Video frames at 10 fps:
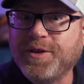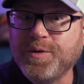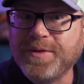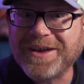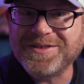
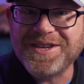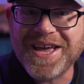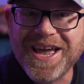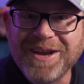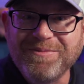
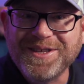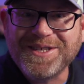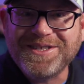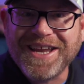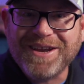2009 when
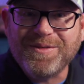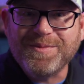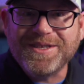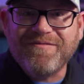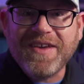this standard
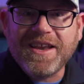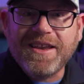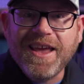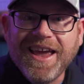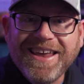was invented,